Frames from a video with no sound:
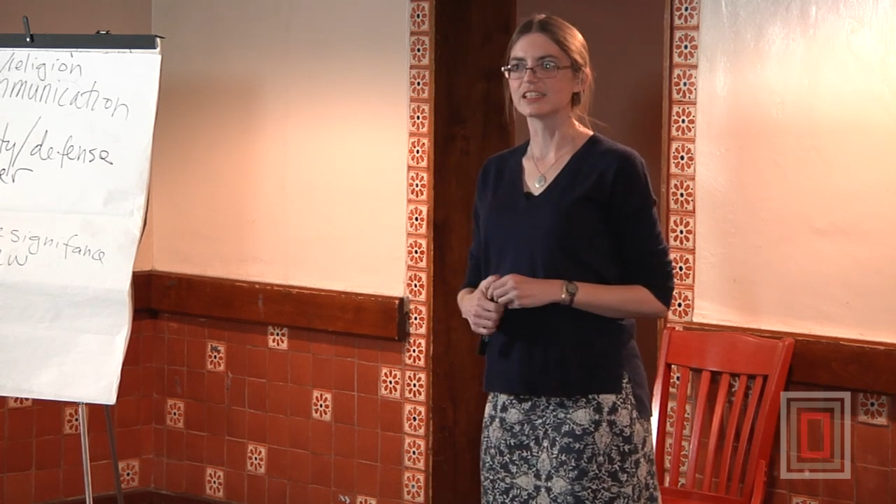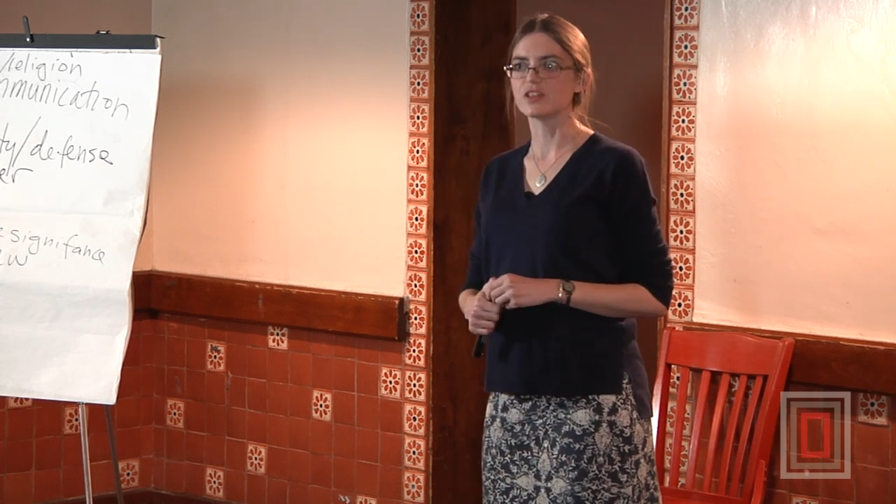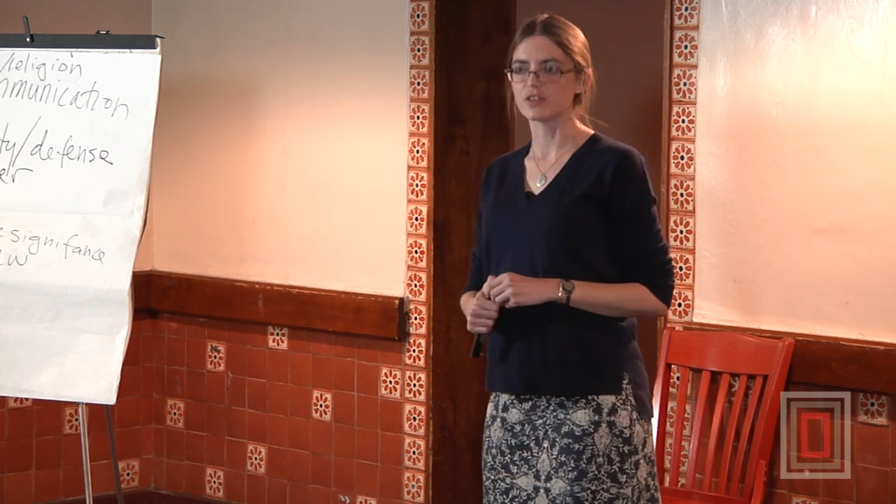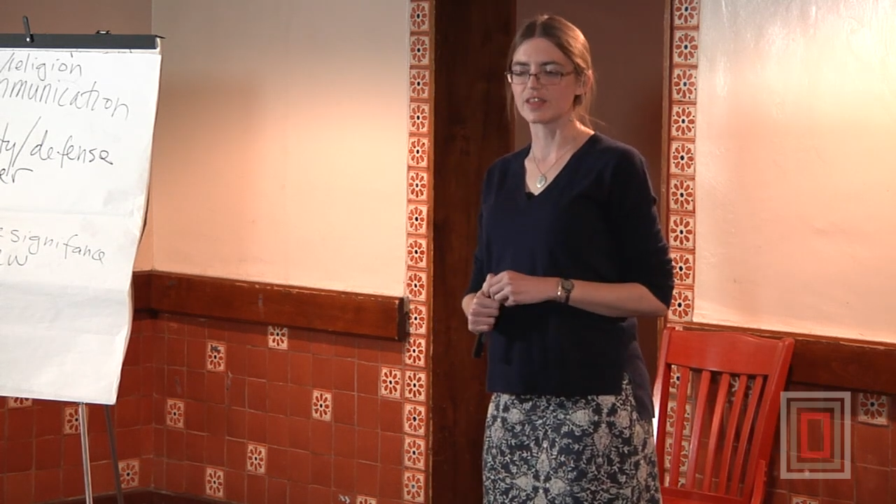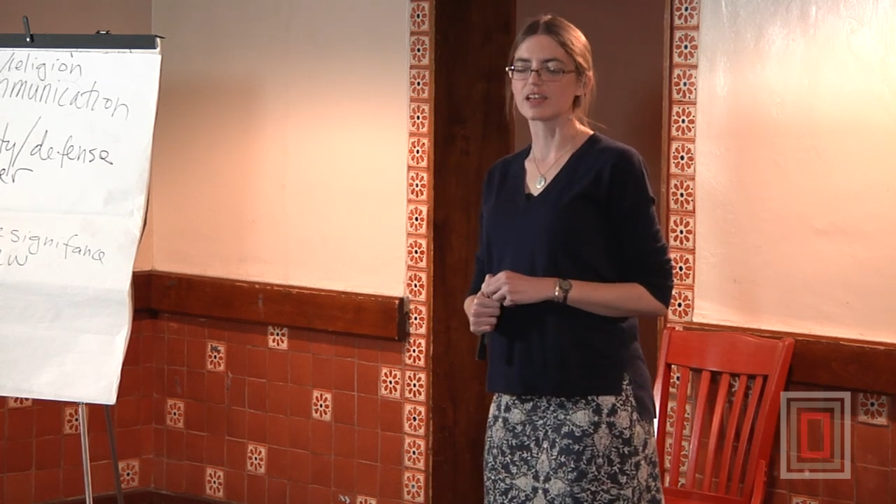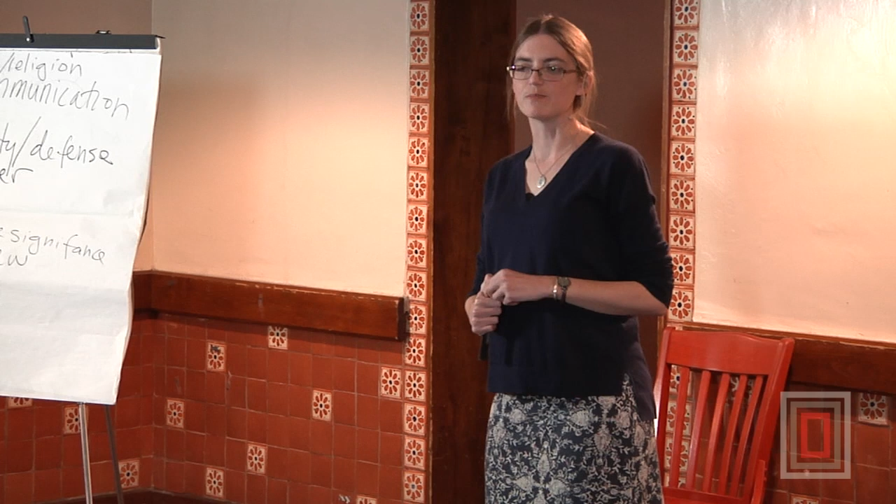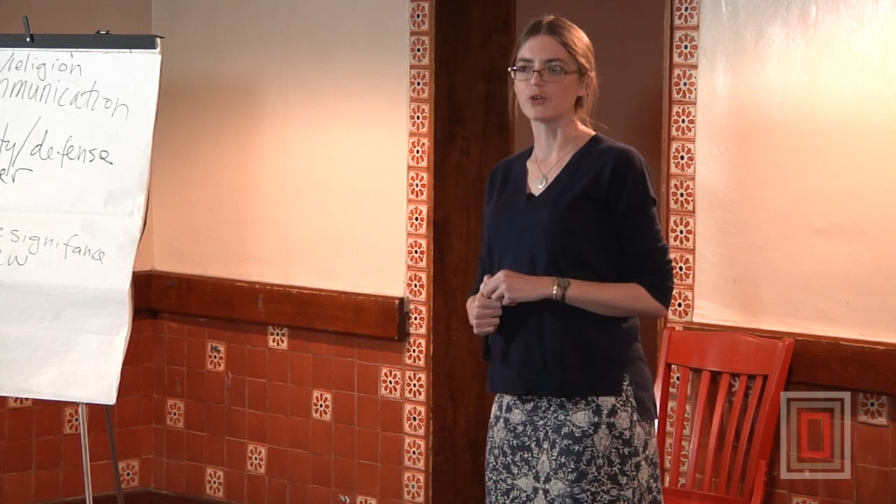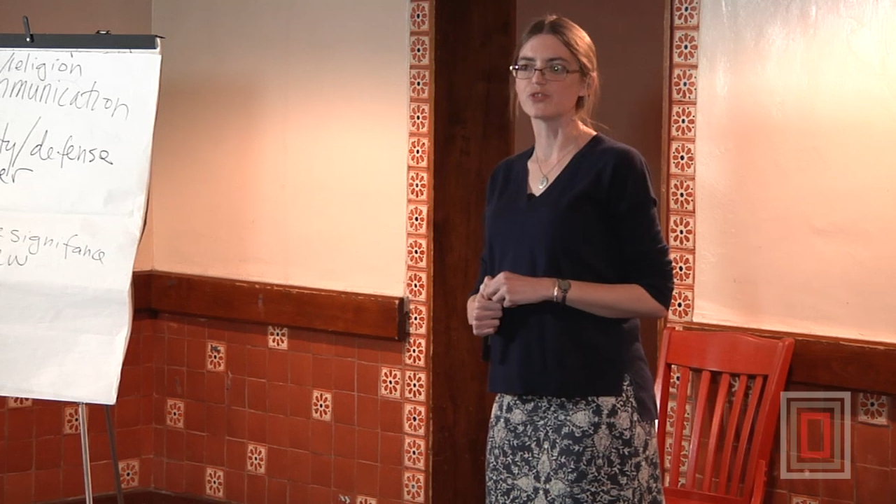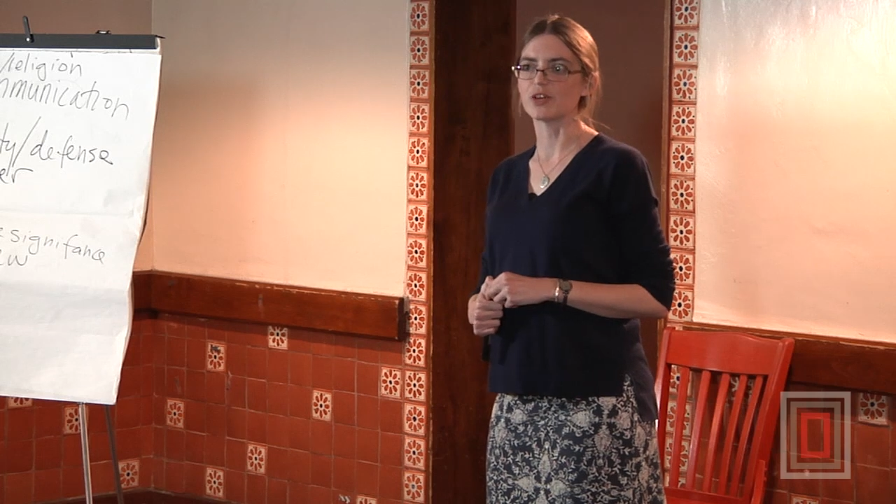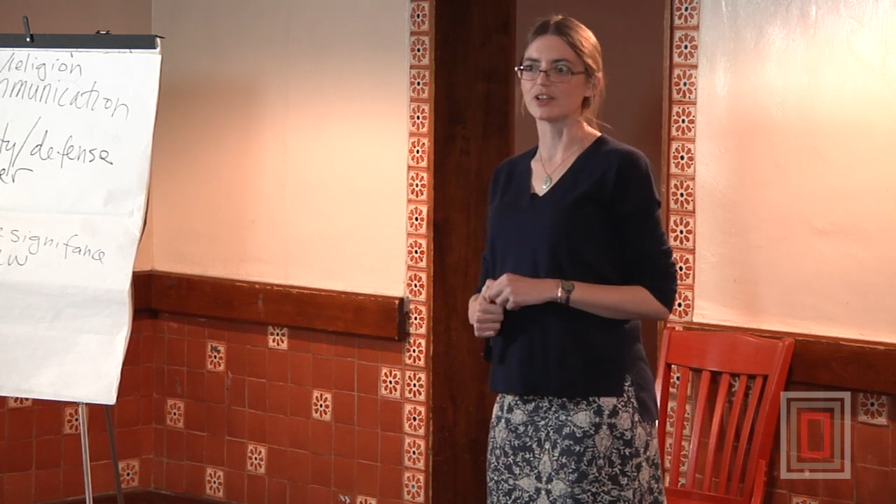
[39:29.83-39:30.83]
that they can
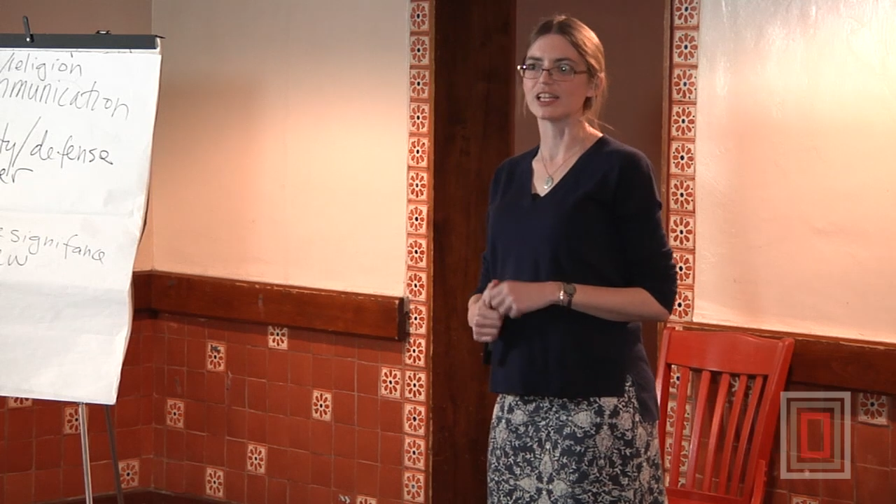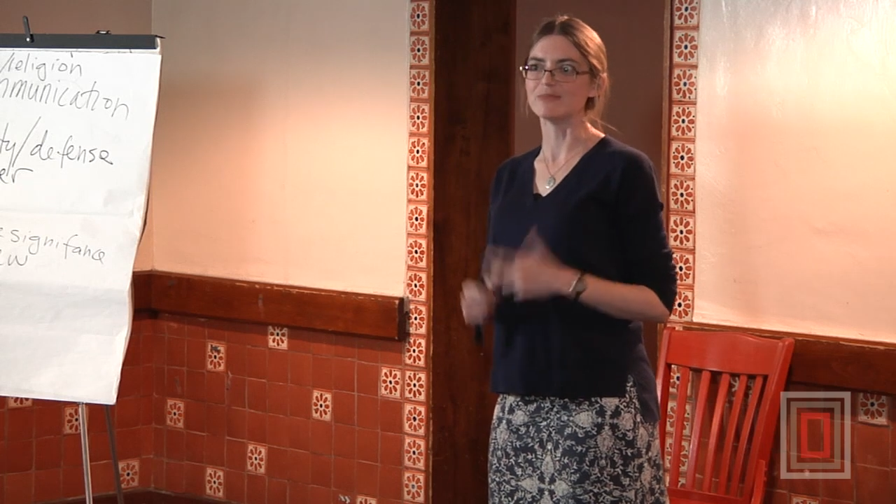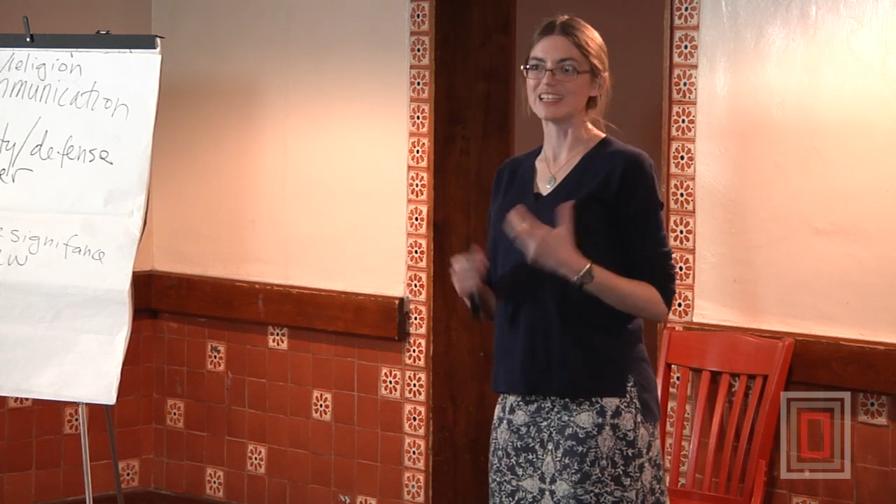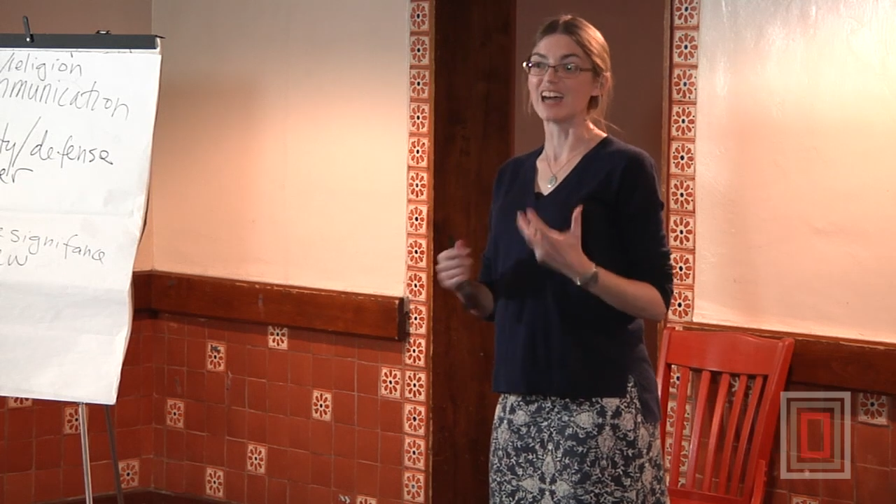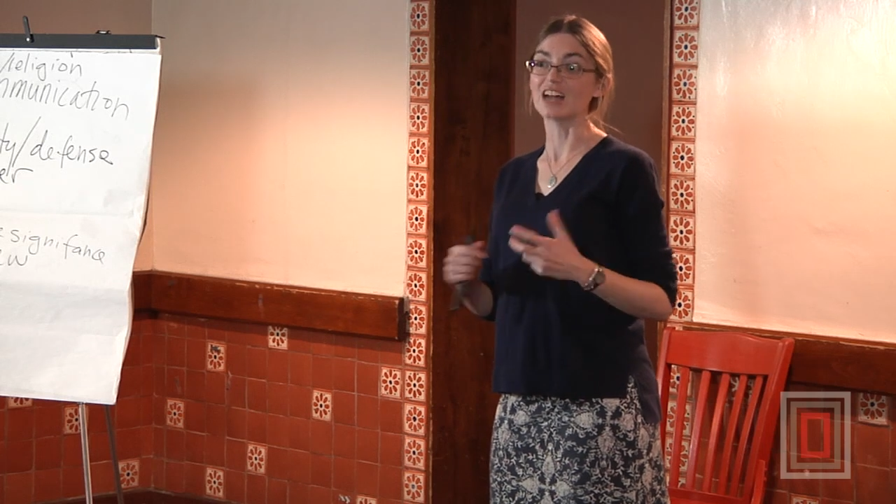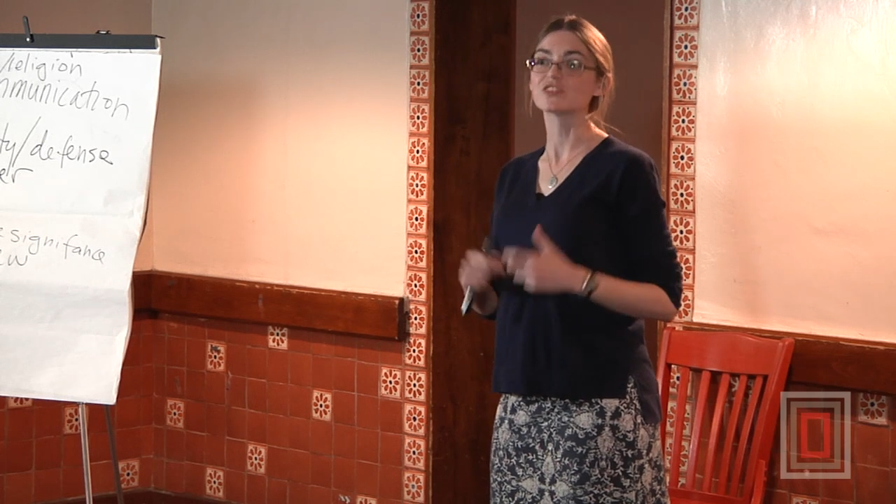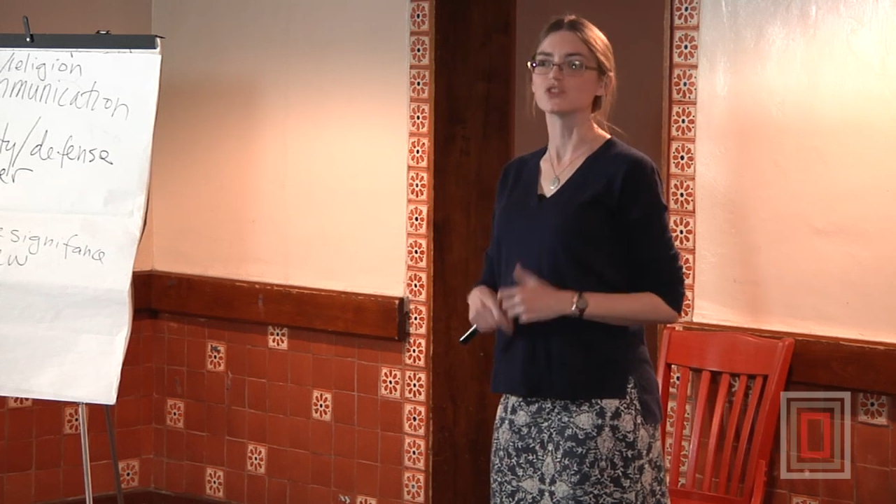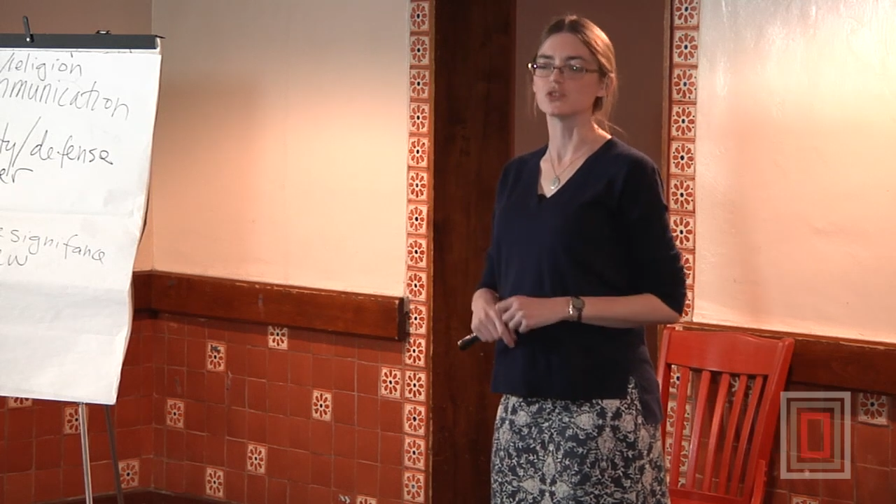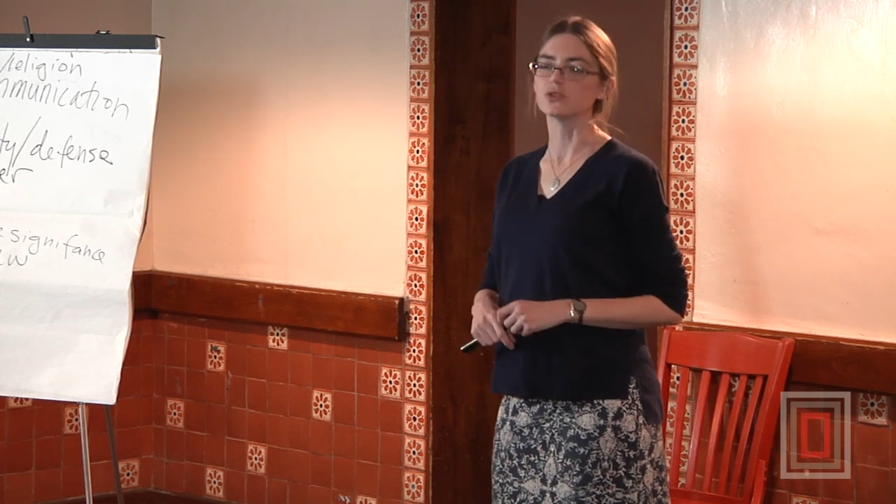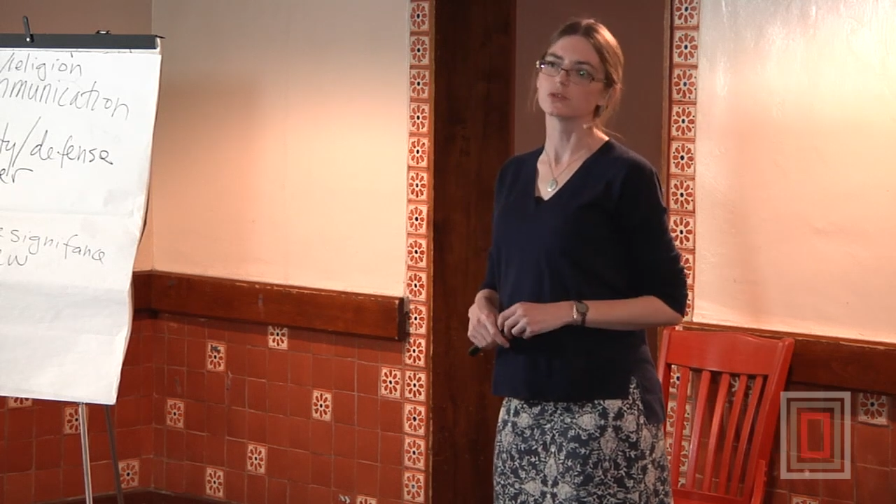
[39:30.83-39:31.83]
both definitely be got
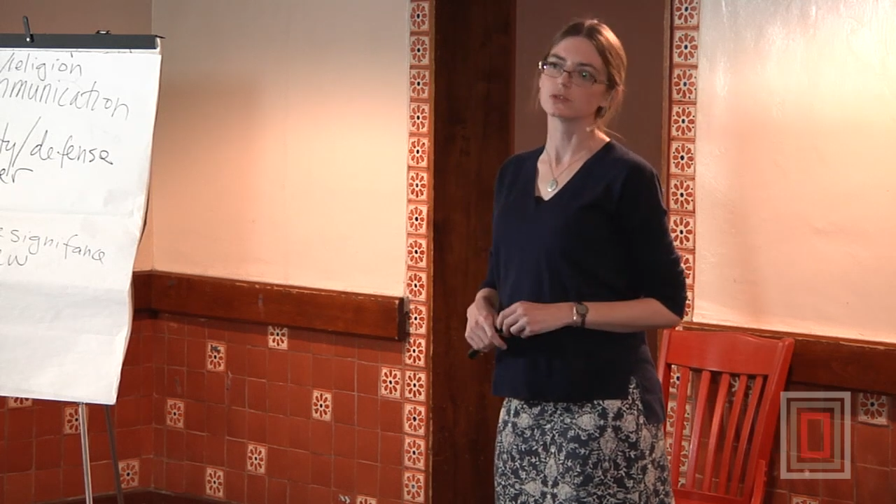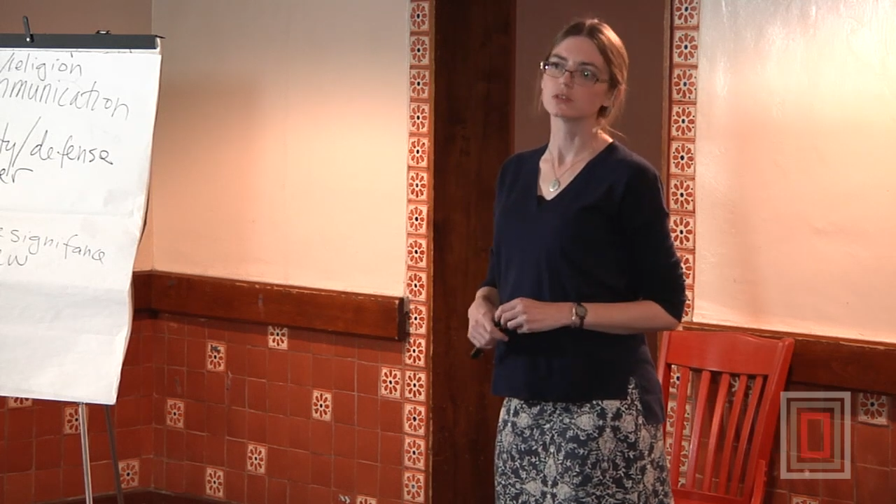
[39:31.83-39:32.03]
to.